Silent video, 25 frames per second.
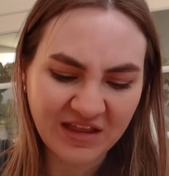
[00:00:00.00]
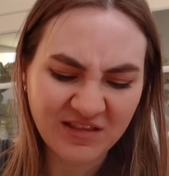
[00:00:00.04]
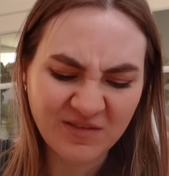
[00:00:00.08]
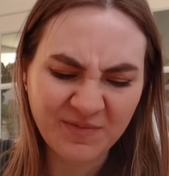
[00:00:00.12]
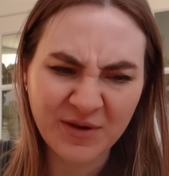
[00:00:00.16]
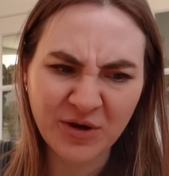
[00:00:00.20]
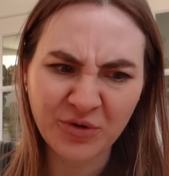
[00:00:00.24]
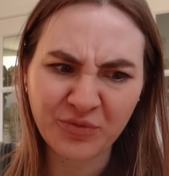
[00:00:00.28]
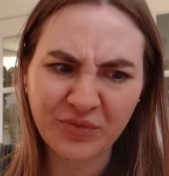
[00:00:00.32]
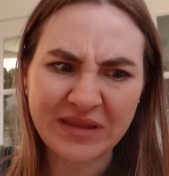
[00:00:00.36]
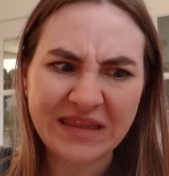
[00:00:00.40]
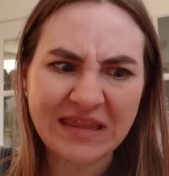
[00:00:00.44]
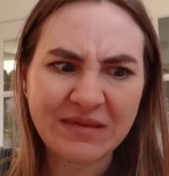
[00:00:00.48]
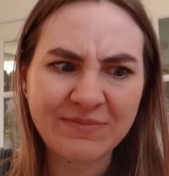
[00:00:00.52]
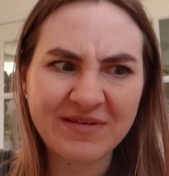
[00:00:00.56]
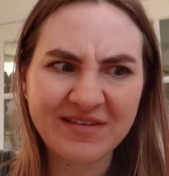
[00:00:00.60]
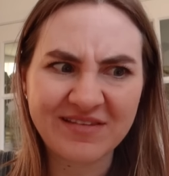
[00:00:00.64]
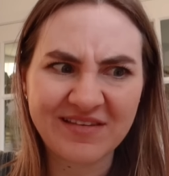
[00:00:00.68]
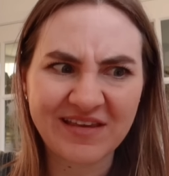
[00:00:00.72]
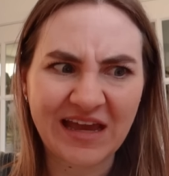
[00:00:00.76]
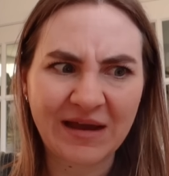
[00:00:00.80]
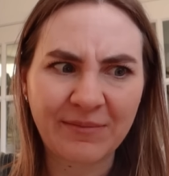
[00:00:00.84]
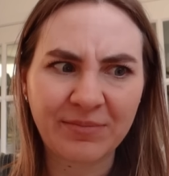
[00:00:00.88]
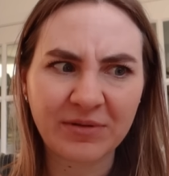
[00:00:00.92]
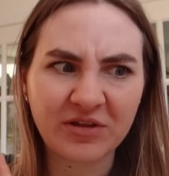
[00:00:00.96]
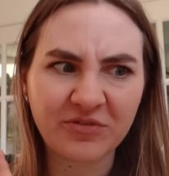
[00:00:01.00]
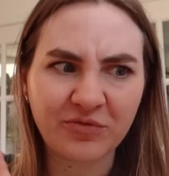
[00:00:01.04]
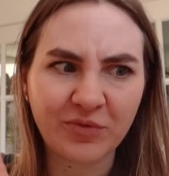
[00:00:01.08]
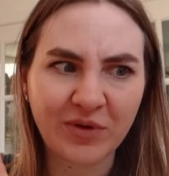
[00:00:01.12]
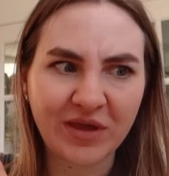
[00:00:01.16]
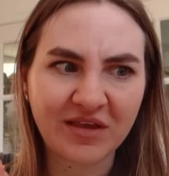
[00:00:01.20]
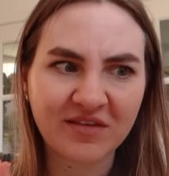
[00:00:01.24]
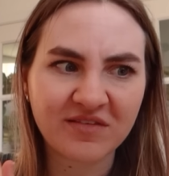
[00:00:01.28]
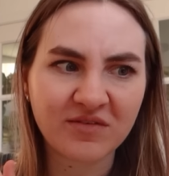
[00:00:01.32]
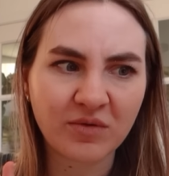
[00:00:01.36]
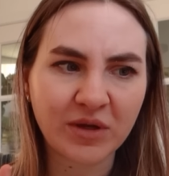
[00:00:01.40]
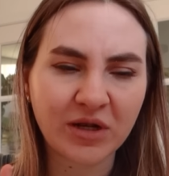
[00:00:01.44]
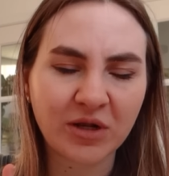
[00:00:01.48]
It's been a really busy couple of
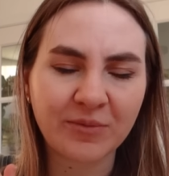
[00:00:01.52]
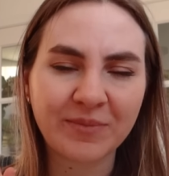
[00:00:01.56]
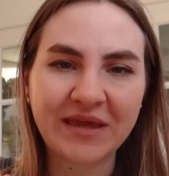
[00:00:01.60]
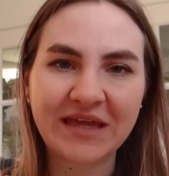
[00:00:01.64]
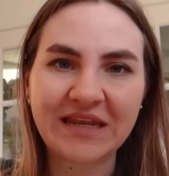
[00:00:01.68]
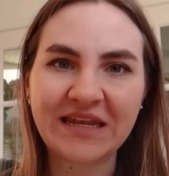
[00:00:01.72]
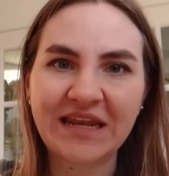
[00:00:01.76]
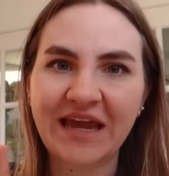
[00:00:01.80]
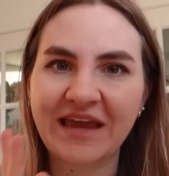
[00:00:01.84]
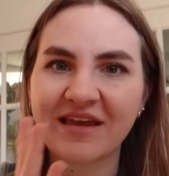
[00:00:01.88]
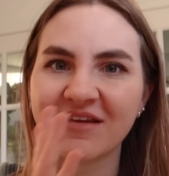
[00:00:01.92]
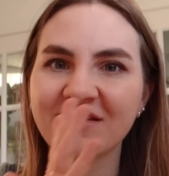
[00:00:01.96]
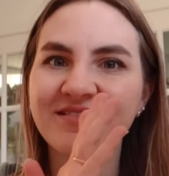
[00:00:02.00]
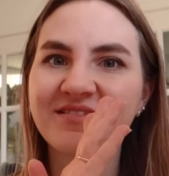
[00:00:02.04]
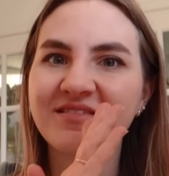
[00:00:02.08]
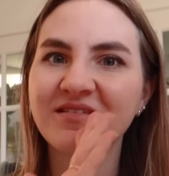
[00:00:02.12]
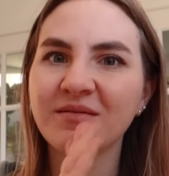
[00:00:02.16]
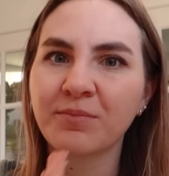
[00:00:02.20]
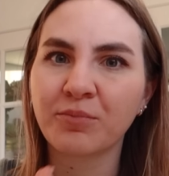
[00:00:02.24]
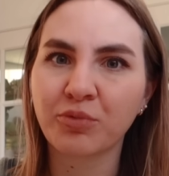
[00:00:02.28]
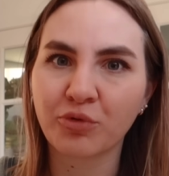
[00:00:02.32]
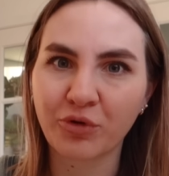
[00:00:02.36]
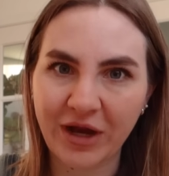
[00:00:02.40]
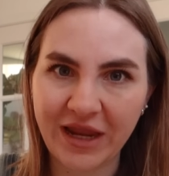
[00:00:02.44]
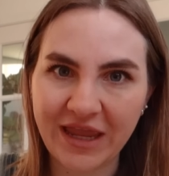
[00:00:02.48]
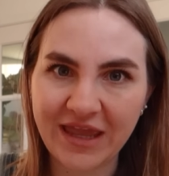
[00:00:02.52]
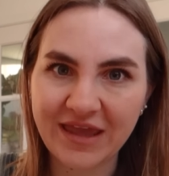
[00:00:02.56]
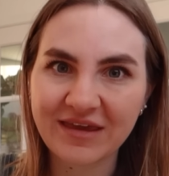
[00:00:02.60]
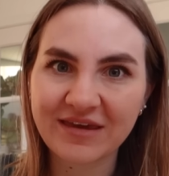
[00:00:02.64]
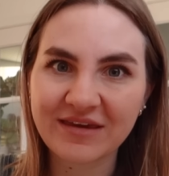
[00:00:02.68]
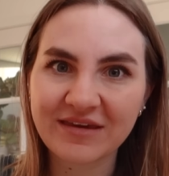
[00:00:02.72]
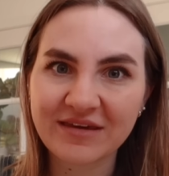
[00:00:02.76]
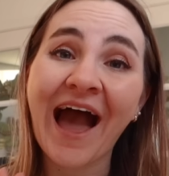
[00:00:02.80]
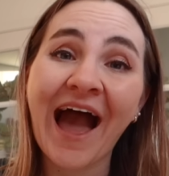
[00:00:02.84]
weeks, so it'll be a nice break.